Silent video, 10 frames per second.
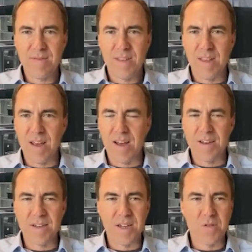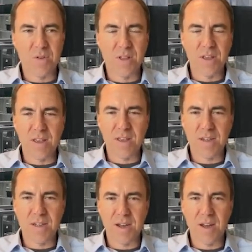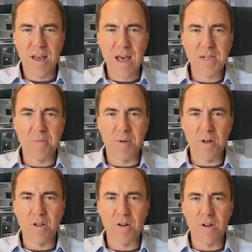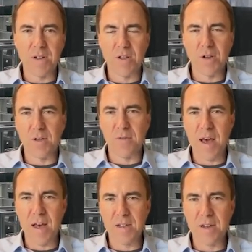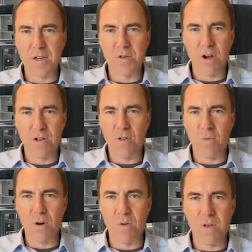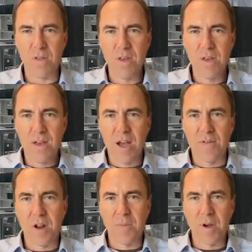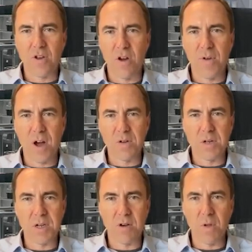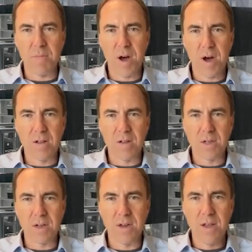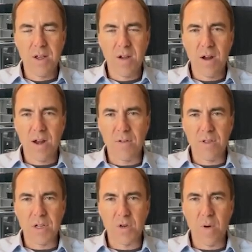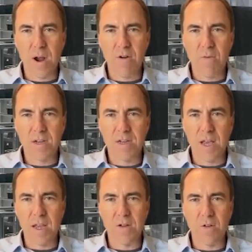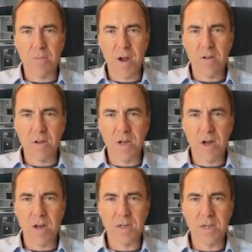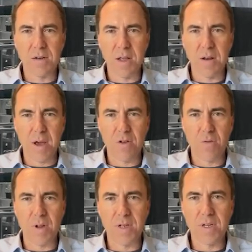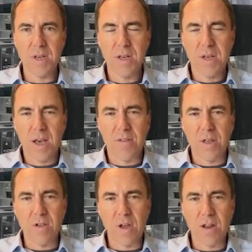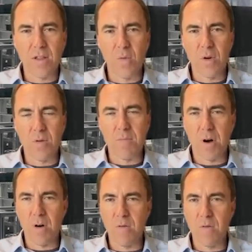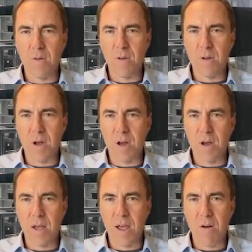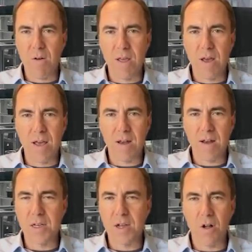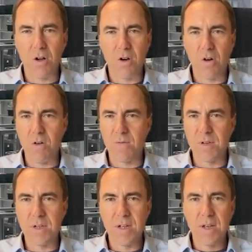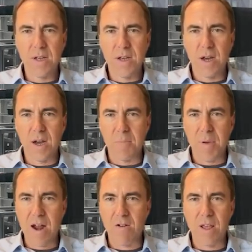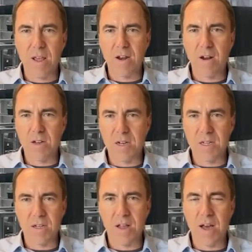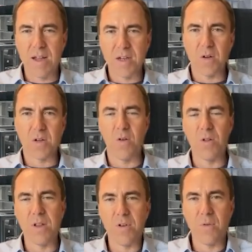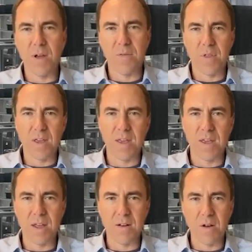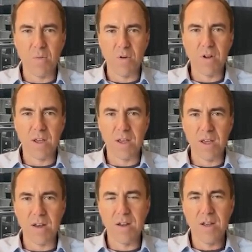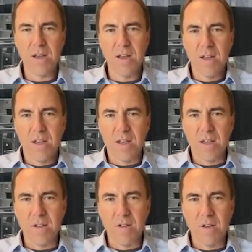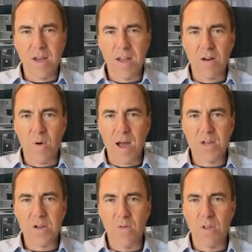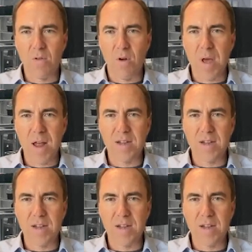Yeah, it's really as a builder, it's just a fascinating structure to work with. I've done my share of houses and remodels, and everything's square and rectangular and miter saws and measurements. And then you get in the wooden boat area, and it's all curves and patterning and artistic lines. So it's a whole different way of thinking and working. And I can wax overly romantic